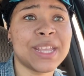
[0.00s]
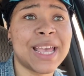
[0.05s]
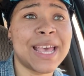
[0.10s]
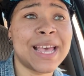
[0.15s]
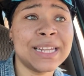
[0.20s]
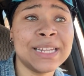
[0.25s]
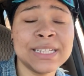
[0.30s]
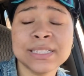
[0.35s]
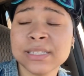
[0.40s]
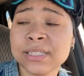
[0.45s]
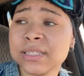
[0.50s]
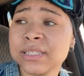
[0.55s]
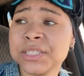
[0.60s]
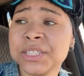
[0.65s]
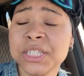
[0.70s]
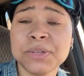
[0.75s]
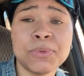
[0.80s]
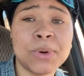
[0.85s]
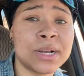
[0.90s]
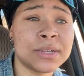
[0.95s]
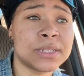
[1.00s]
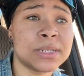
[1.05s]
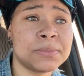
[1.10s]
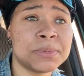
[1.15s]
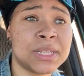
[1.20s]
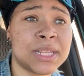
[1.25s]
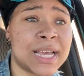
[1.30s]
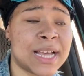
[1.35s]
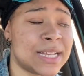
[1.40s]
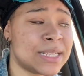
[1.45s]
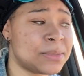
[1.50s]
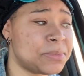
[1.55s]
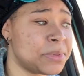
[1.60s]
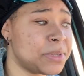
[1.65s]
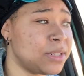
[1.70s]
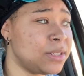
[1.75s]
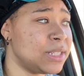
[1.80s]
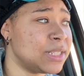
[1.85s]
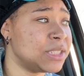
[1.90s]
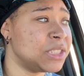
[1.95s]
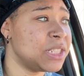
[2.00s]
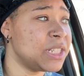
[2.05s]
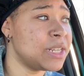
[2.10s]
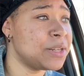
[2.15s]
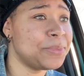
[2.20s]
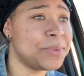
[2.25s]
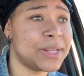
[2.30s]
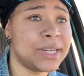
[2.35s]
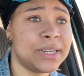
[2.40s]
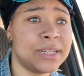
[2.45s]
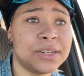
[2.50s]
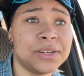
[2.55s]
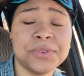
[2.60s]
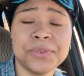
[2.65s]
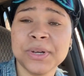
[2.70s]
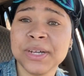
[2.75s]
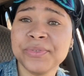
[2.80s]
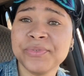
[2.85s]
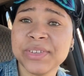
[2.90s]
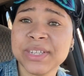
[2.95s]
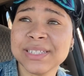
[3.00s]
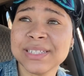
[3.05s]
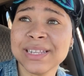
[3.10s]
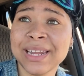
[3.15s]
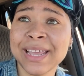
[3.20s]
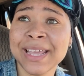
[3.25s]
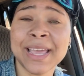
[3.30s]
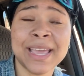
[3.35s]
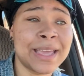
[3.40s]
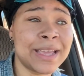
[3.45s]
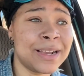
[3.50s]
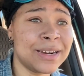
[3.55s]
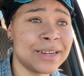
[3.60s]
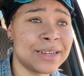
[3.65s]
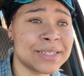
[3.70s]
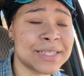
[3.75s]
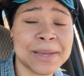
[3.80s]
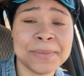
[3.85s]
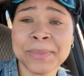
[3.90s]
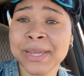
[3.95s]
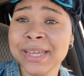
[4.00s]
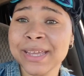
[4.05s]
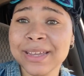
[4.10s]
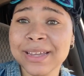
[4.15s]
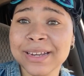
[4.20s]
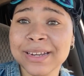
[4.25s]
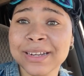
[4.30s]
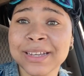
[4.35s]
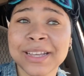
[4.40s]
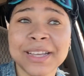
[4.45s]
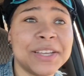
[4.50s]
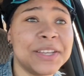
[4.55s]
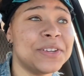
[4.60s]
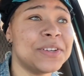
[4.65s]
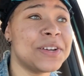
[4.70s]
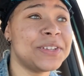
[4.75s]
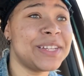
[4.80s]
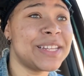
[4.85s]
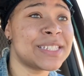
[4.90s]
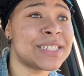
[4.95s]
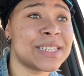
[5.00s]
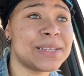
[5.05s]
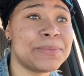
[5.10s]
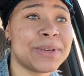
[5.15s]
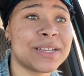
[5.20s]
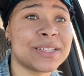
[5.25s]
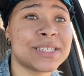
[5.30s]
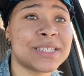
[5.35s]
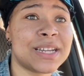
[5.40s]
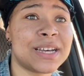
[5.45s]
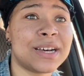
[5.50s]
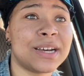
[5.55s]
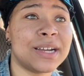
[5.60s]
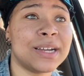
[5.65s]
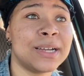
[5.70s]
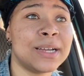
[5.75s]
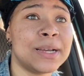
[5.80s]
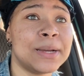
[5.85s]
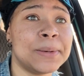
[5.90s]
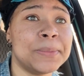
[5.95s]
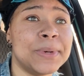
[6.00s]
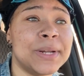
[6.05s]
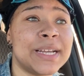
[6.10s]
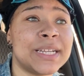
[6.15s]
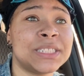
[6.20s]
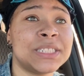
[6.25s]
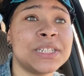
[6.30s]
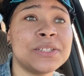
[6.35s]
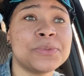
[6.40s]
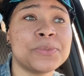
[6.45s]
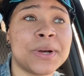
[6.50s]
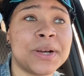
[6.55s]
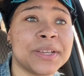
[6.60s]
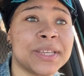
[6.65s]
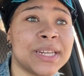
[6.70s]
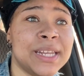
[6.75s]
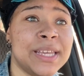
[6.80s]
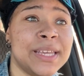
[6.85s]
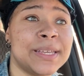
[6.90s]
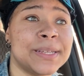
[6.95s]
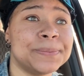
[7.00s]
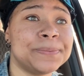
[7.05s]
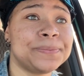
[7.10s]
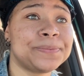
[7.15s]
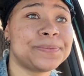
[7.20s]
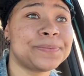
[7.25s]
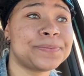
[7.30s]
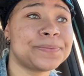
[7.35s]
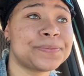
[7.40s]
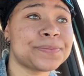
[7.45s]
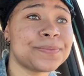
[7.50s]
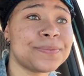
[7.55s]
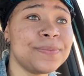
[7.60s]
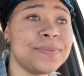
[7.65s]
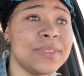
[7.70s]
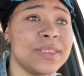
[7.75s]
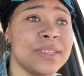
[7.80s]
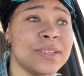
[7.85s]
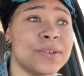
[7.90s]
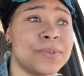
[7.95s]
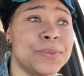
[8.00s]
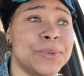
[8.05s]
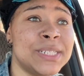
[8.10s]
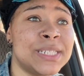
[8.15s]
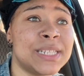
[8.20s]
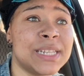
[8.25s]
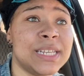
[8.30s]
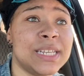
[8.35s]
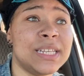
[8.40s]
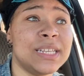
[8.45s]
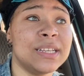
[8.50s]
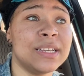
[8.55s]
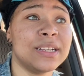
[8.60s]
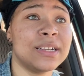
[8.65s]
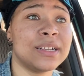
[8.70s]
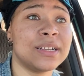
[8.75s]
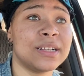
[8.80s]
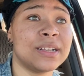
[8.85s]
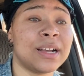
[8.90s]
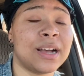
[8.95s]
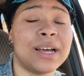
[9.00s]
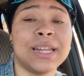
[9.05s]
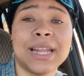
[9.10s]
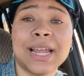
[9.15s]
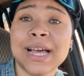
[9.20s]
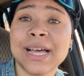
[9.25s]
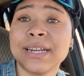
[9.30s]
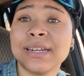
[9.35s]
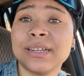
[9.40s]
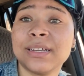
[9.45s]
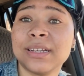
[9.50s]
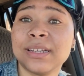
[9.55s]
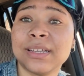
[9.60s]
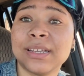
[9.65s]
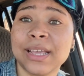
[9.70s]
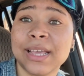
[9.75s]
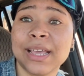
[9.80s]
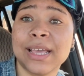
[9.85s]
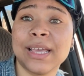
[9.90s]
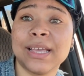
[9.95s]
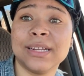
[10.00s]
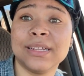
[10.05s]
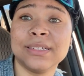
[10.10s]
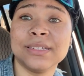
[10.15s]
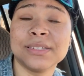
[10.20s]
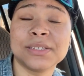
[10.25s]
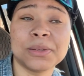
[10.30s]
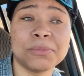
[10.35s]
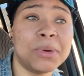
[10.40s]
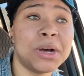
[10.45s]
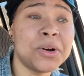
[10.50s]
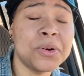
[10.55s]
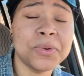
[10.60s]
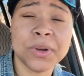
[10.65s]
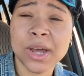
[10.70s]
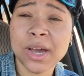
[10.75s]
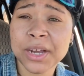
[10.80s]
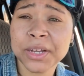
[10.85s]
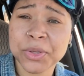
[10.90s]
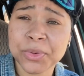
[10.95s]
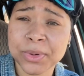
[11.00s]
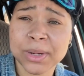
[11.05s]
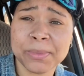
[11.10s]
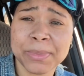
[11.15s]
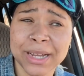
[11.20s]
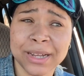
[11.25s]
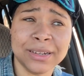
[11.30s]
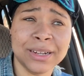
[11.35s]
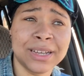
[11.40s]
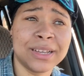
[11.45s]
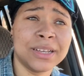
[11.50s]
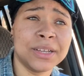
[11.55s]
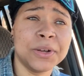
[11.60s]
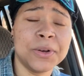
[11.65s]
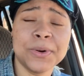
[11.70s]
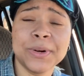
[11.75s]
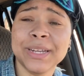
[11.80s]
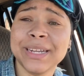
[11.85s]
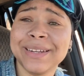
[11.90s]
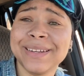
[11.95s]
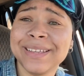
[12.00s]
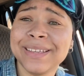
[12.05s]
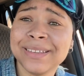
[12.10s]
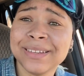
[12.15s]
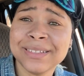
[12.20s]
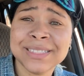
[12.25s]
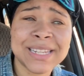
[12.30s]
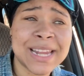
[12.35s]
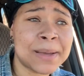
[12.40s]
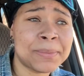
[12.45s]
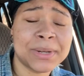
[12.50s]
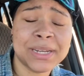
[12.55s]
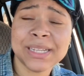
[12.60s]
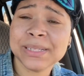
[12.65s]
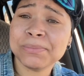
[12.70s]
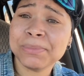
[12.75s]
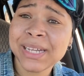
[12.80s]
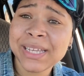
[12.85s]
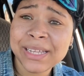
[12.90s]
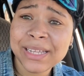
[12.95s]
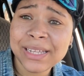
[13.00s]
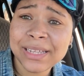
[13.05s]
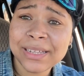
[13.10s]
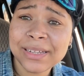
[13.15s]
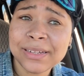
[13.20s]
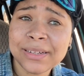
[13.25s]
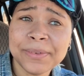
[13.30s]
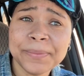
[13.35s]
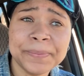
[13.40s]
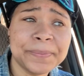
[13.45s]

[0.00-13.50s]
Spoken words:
Alex, she walks up to the hospital and she get ready to do her visit. Like, hey girls, I'm here. You know, let's see about Star. But as she's walking in, we see Carlotta and Simone arguing about going in and stopping this bleed.